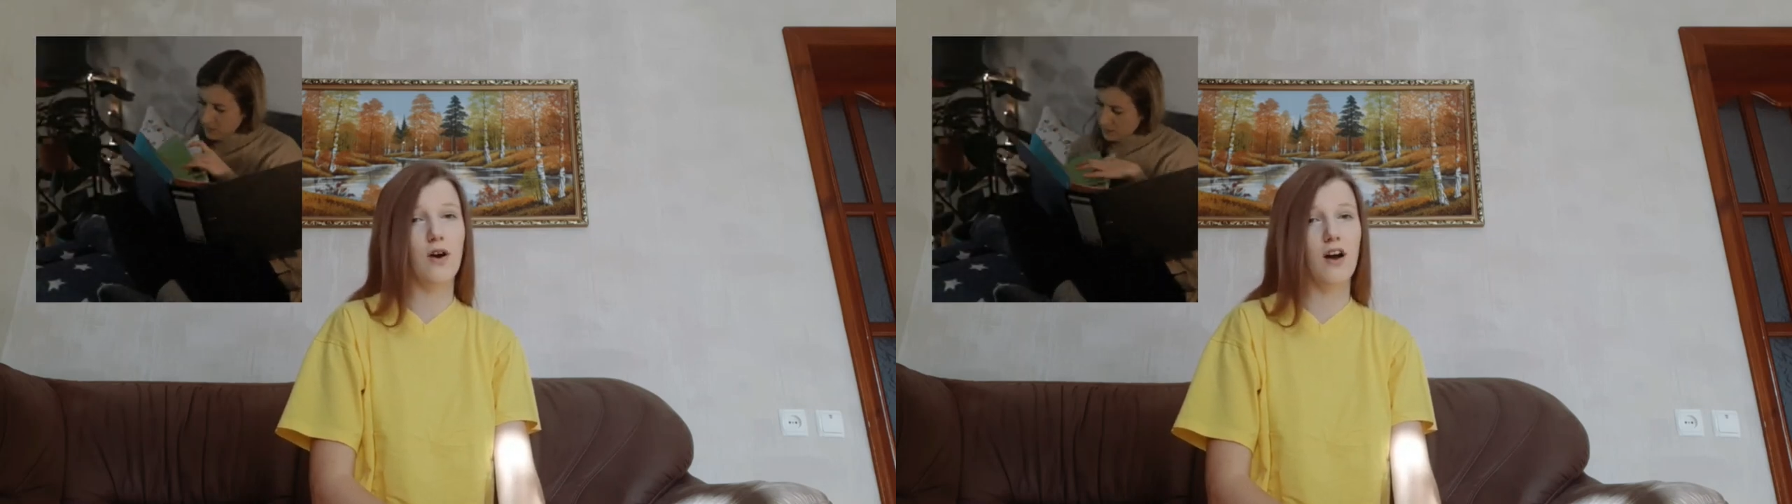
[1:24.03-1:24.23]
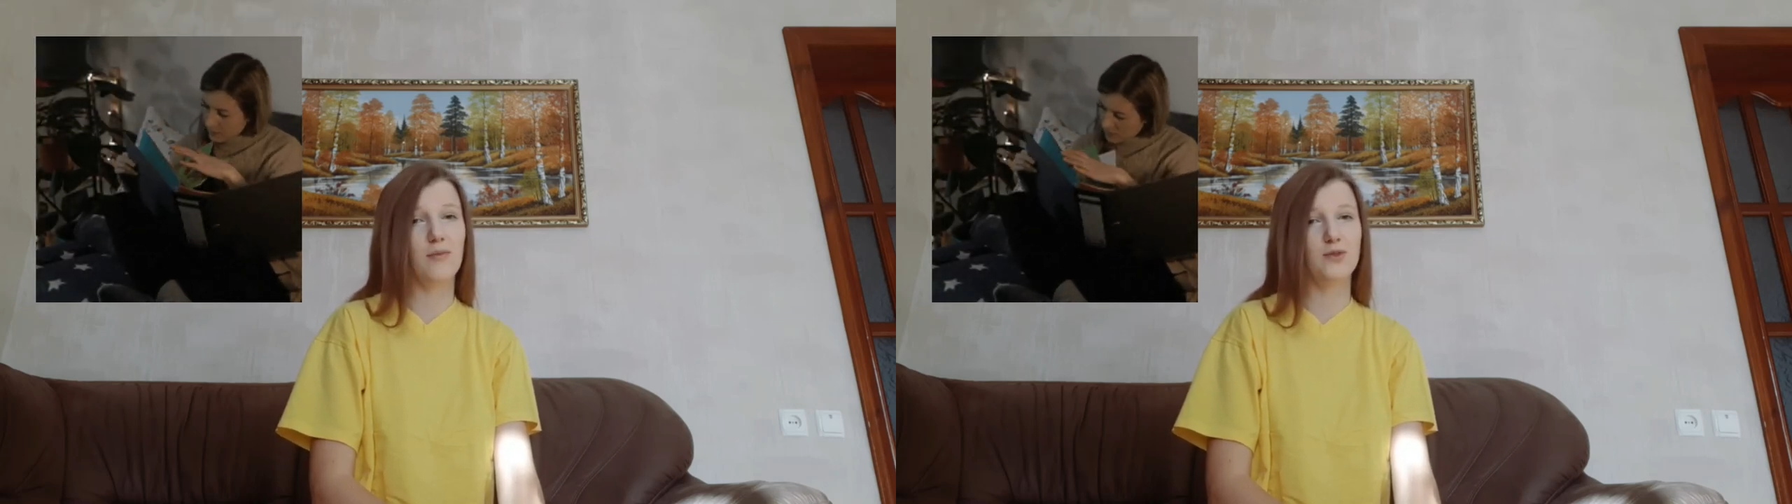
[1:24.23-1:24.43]

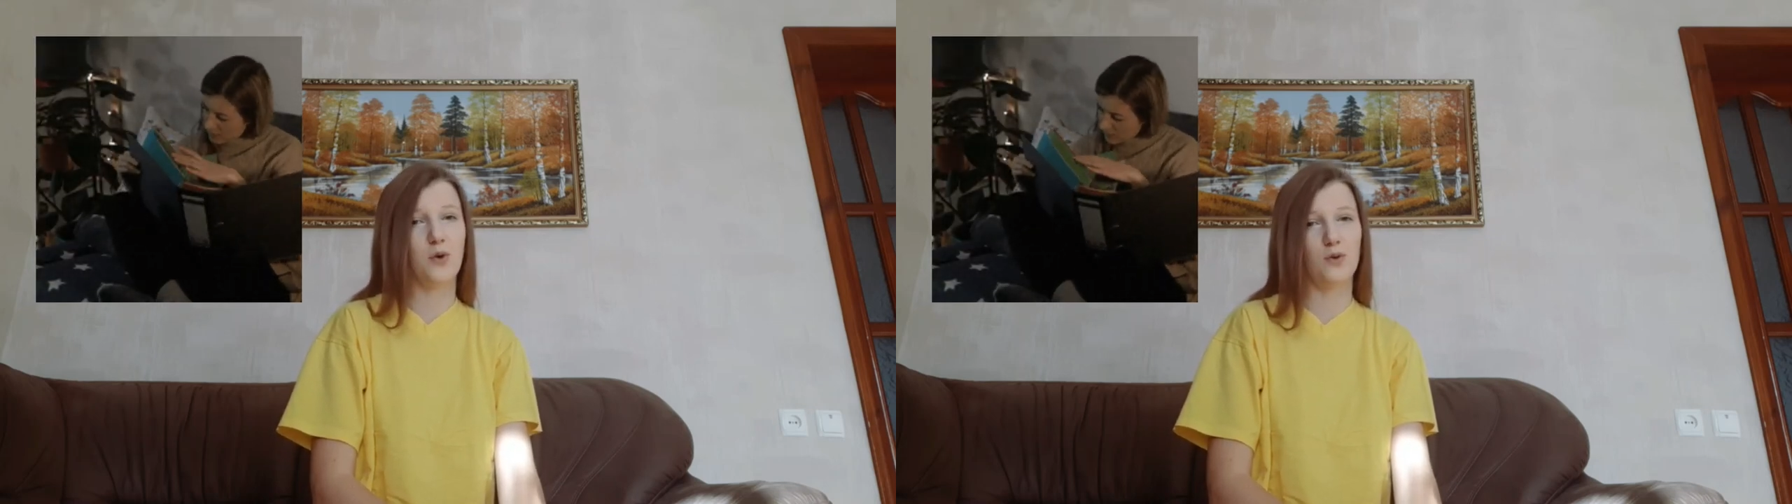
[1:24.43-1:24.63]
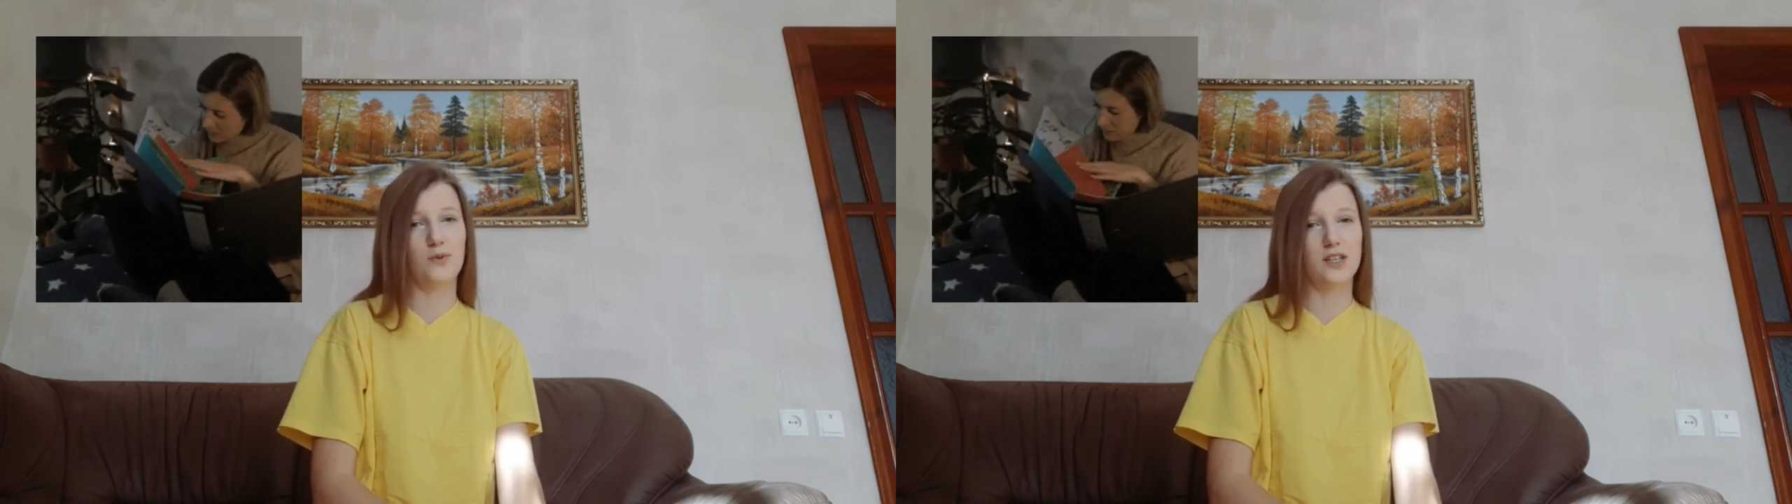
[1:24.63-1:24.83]
armed
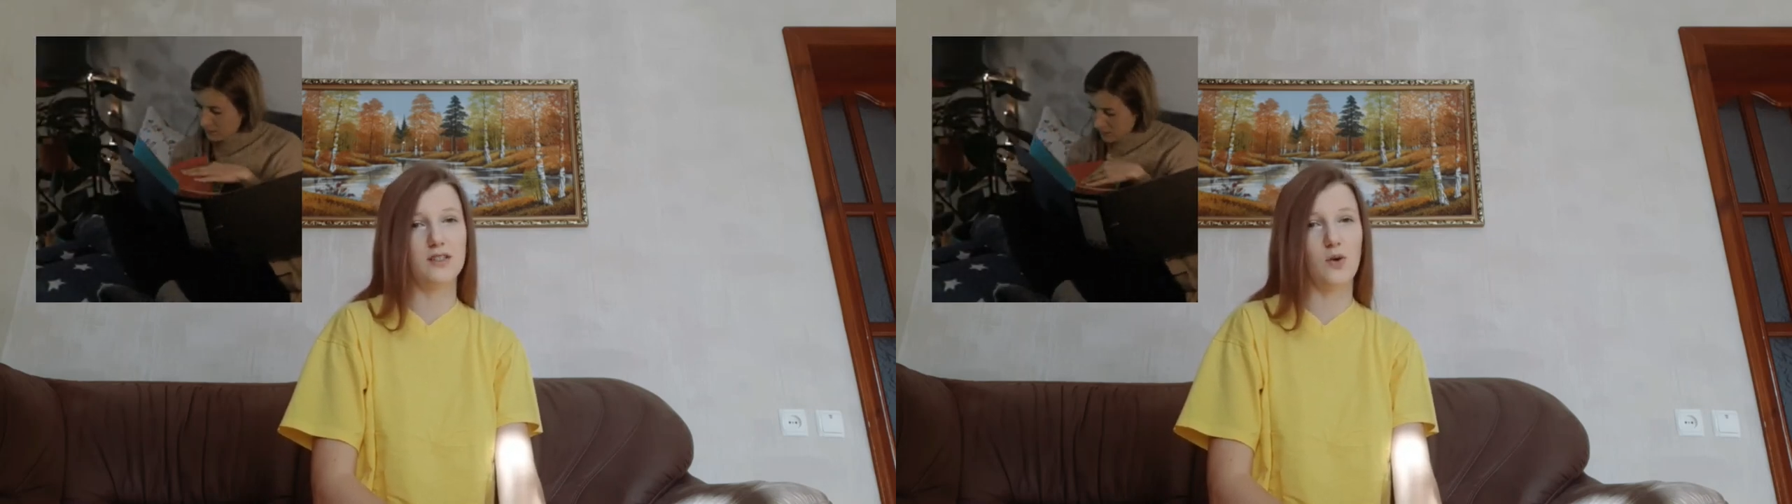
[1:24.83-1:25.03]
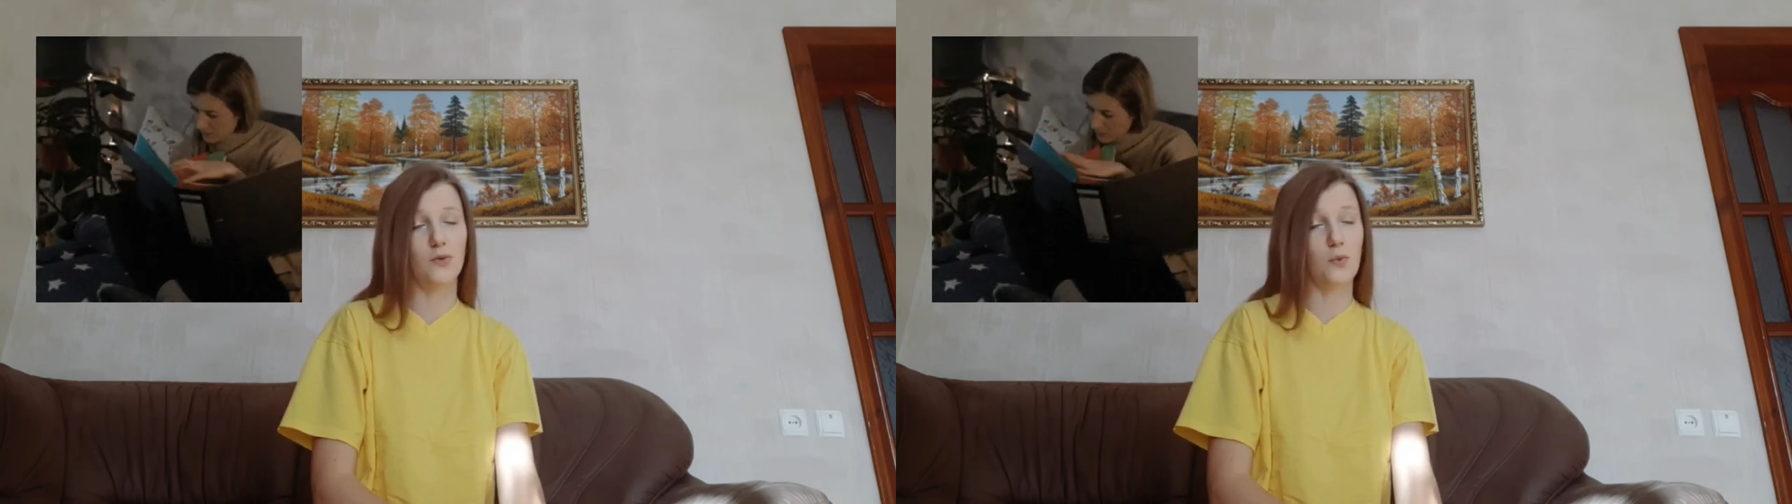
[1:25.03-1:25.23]

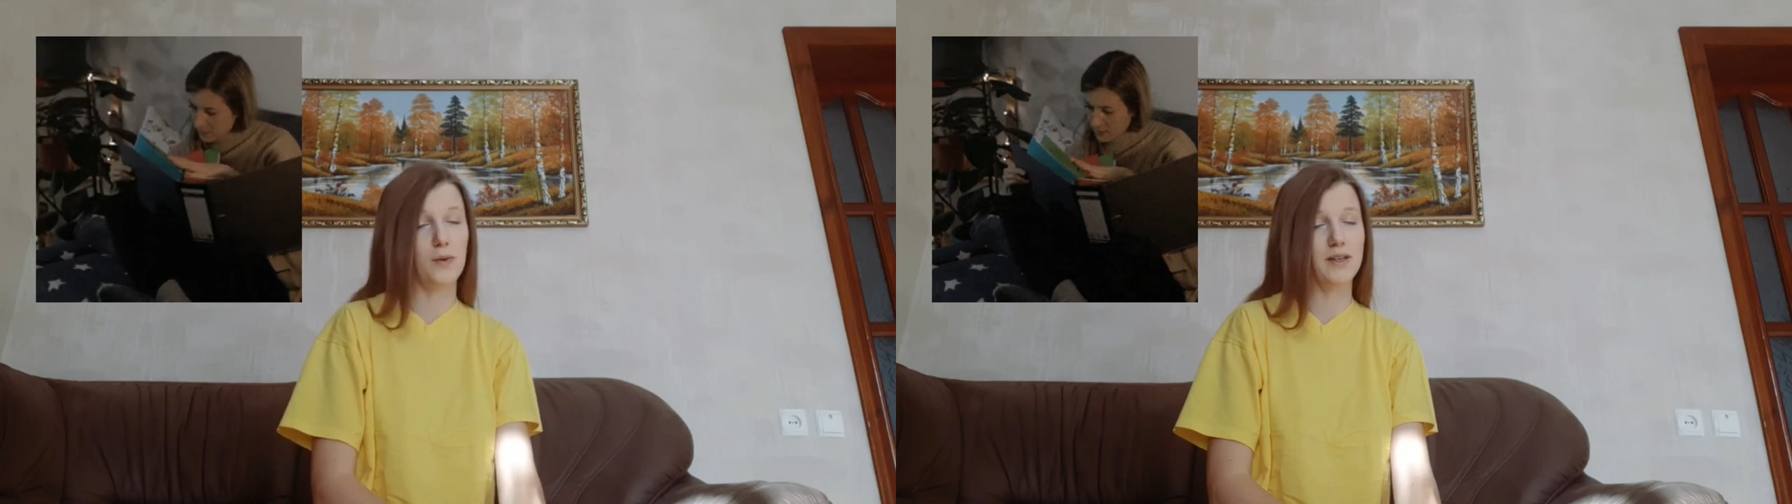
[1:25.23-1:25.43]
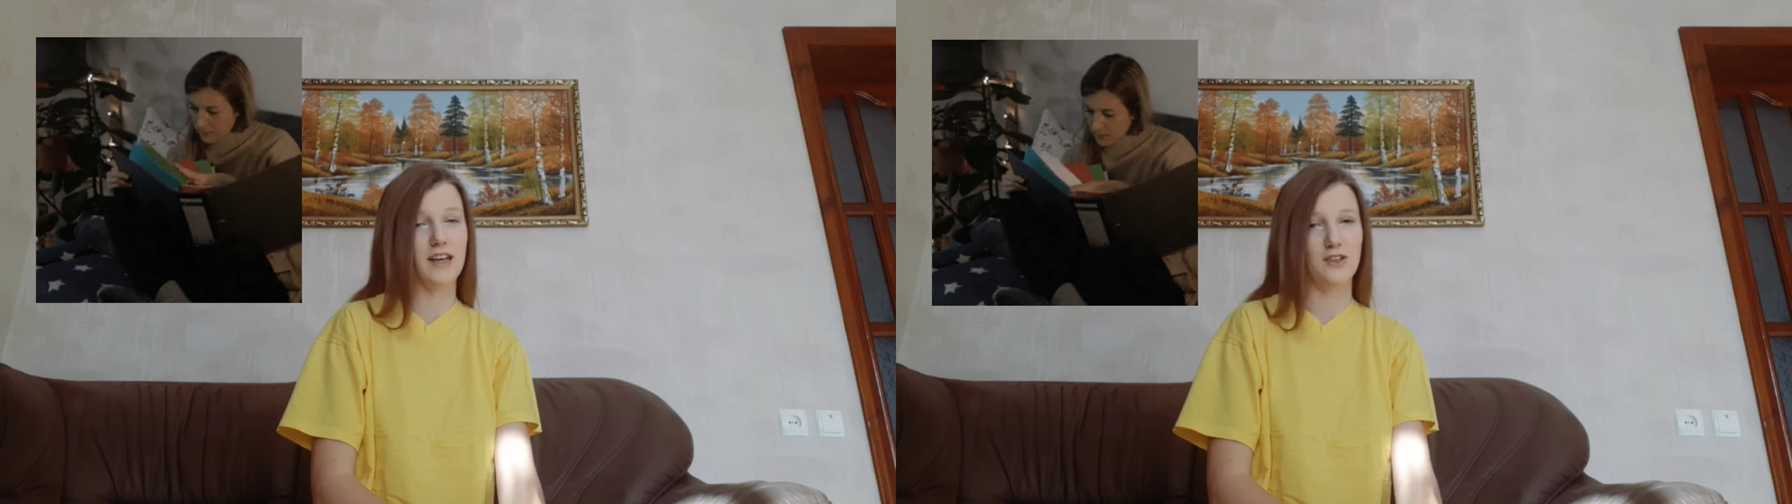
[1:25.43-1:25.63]
conflicts on
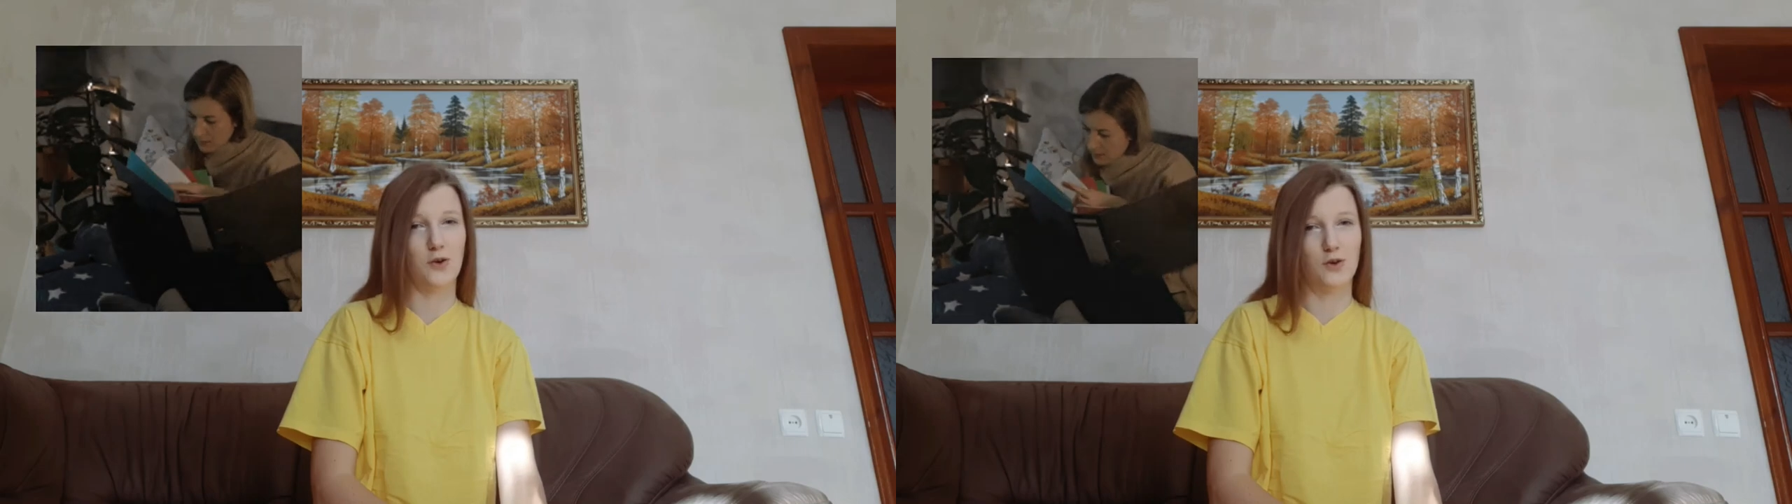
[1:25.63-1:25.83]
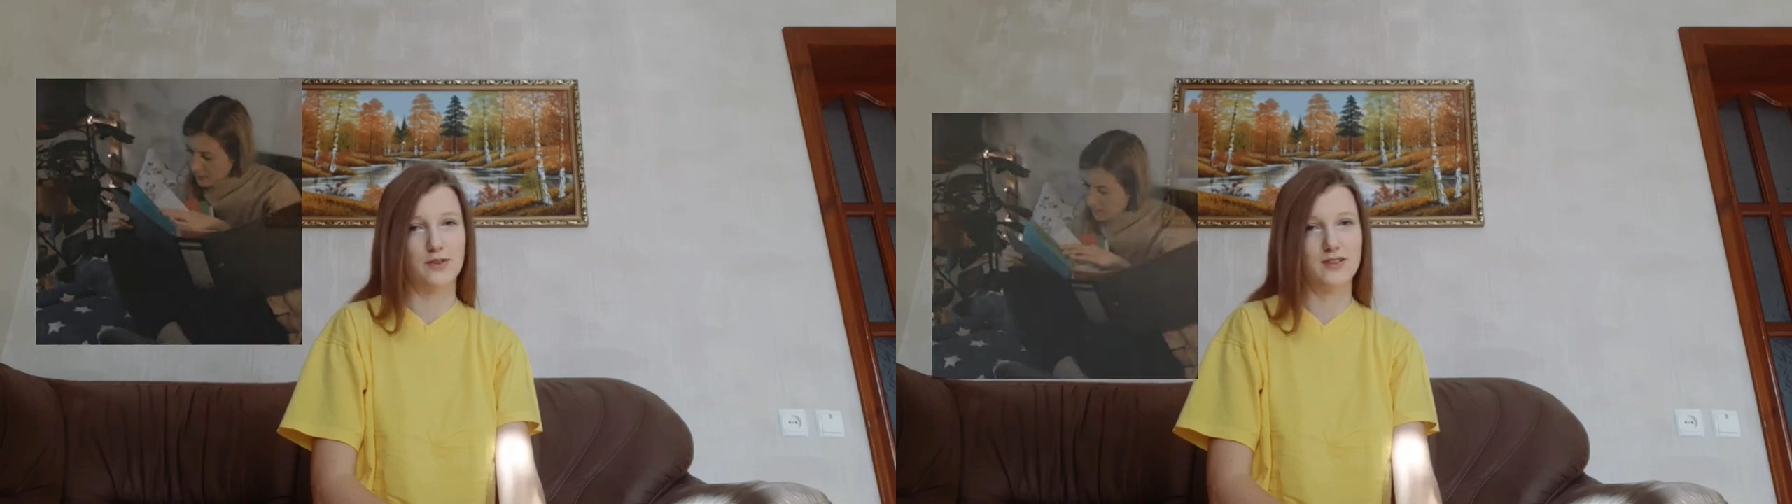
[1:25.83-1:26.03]
women and
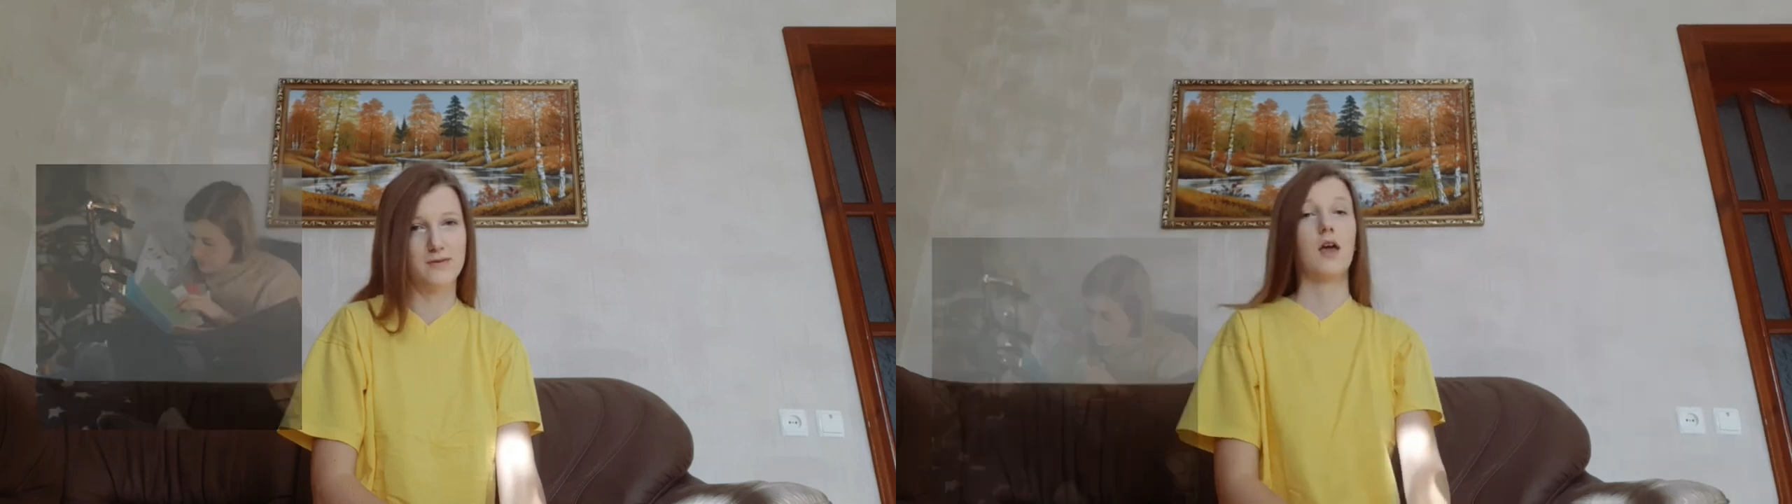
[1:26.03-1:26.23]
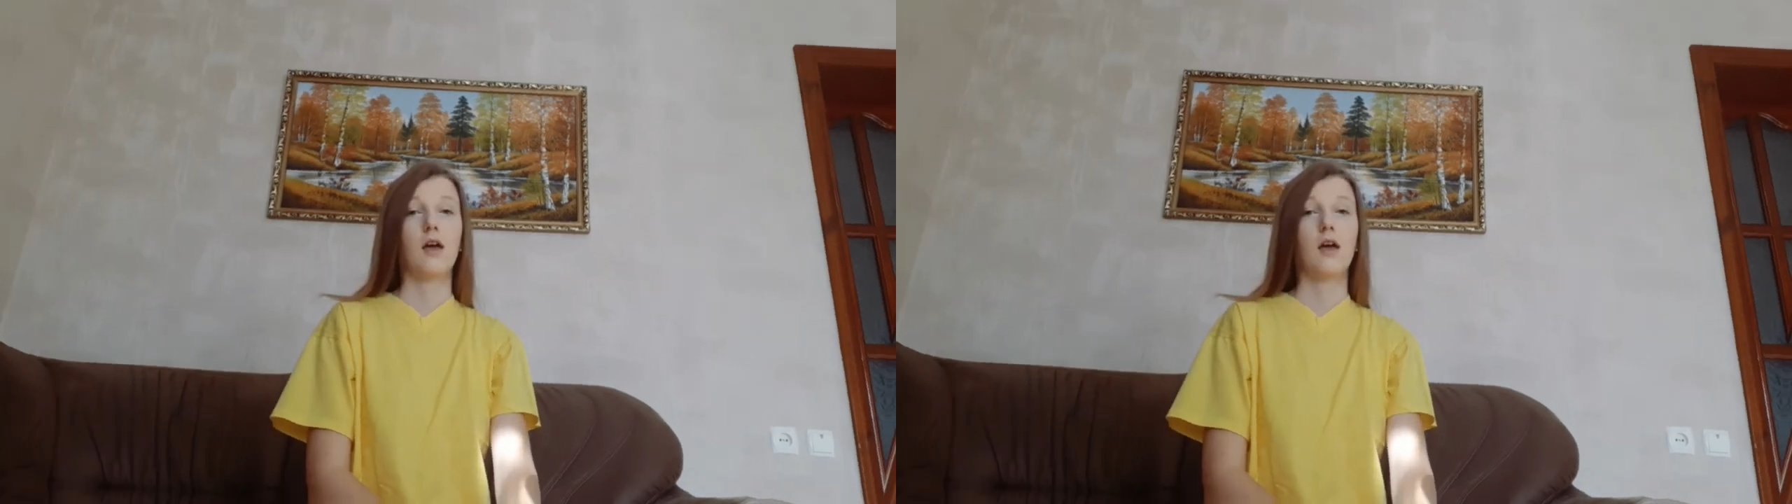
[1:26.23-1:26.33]
girls.